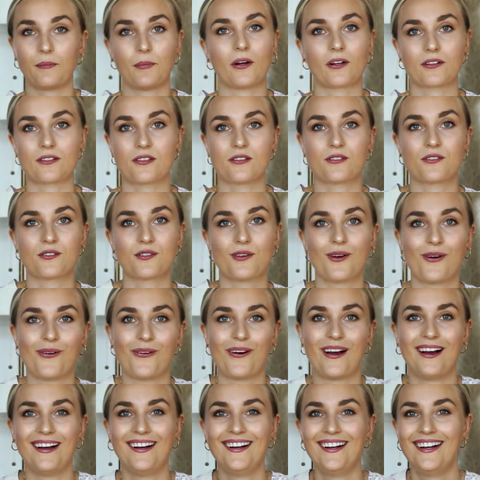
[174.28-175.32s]
boxes, so
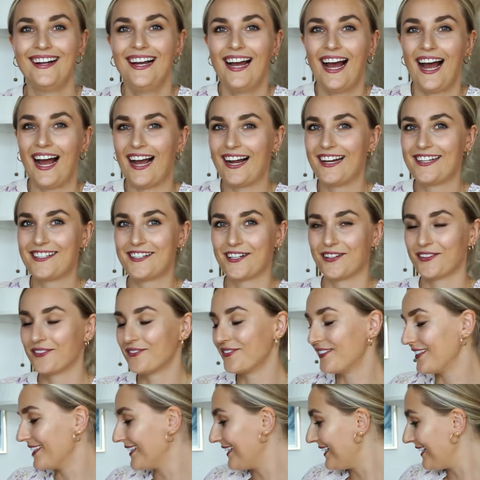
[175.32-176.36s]
I don't
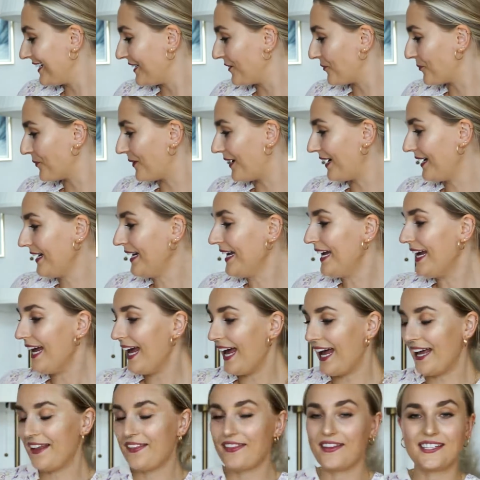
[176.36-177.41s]
really need one.
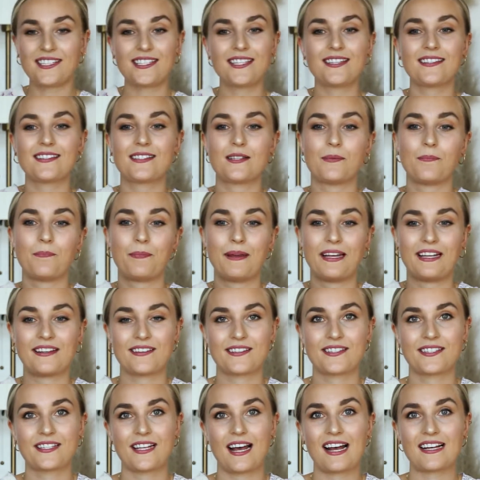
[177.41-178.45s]
And this is the
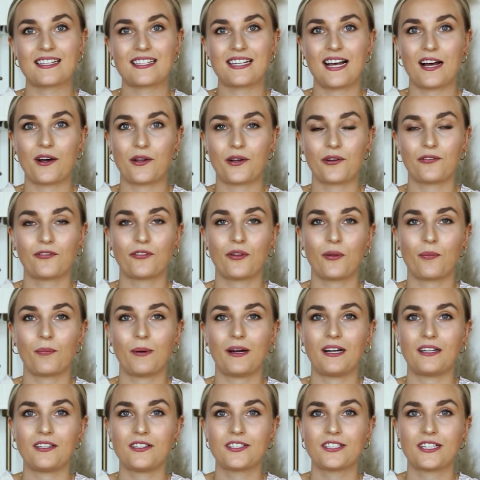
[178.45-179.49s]
biggest size out of the
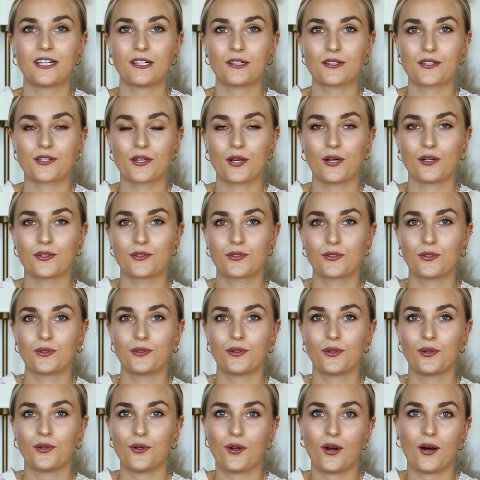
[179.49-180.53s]
bunch. There's also
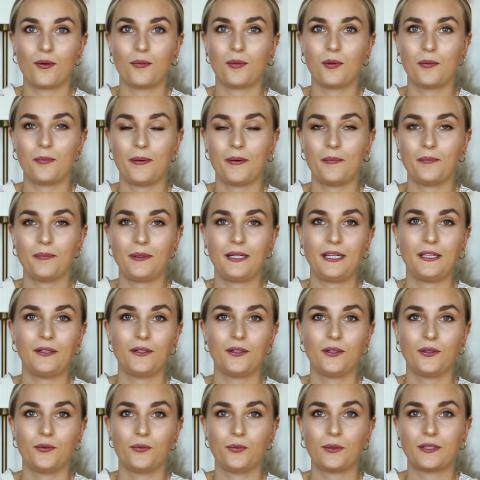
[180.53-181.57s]
the normal
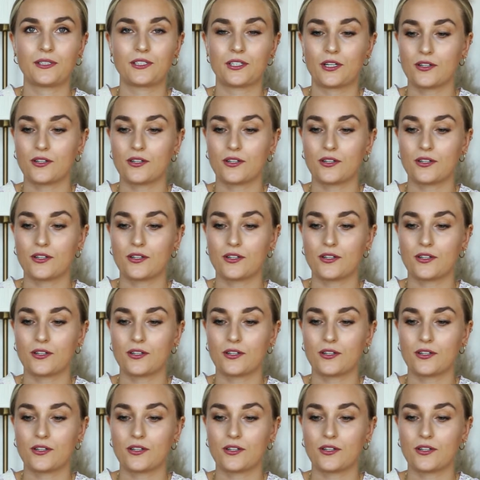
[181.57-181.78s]
Bambino, which